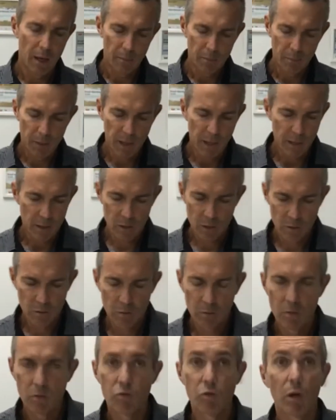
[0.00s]
Plants
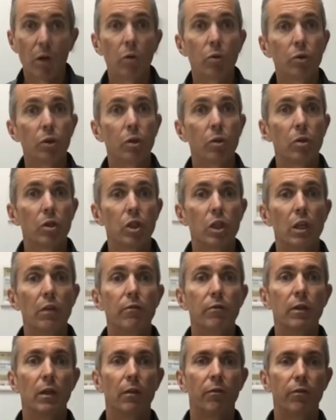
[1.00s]
struggle to
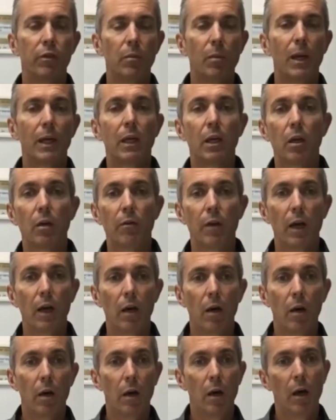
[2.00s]
achieve, if they're making
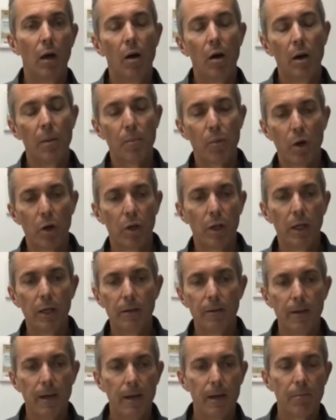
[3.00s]
a high
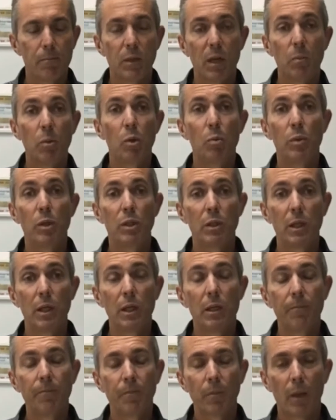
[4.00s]
protein
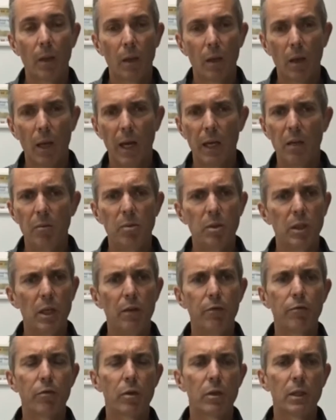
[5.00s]
WPC,
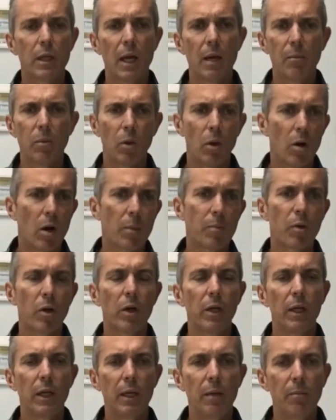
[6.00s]
80% for example, or high
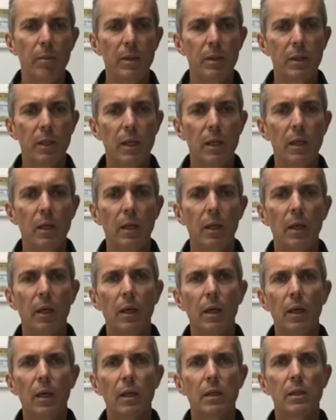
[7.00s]
protein NPC,
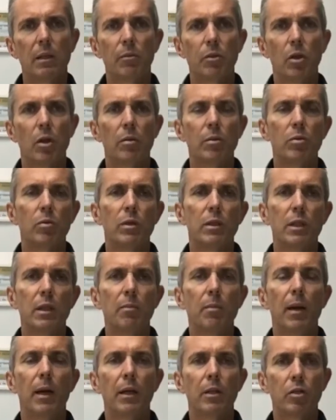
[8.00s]
sometimes we see
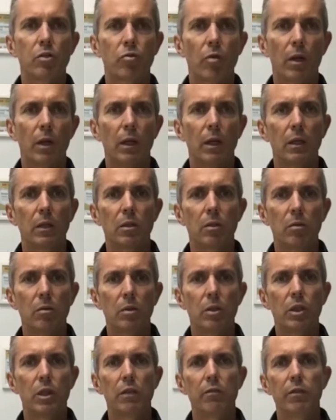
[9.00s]
plants struggling to
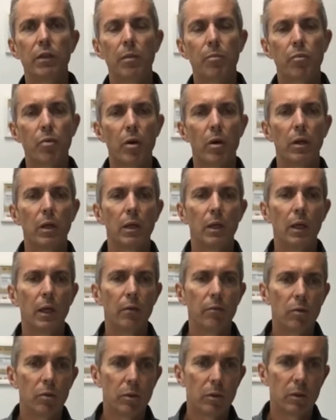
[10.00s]
achieve their protein
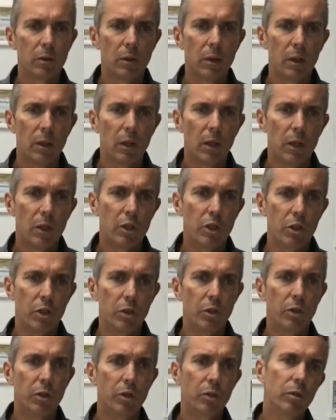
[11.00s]
levels due
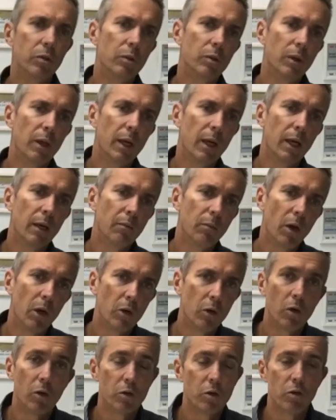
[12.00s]
to low
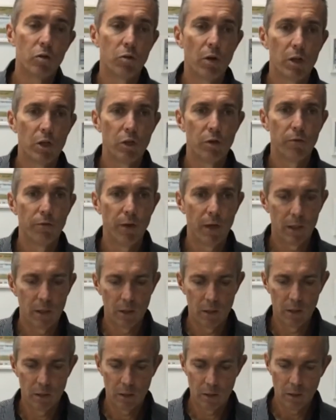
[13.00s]
concentration
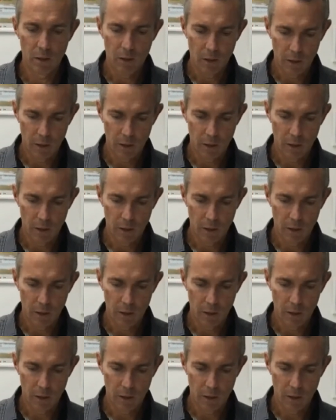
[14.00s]
factors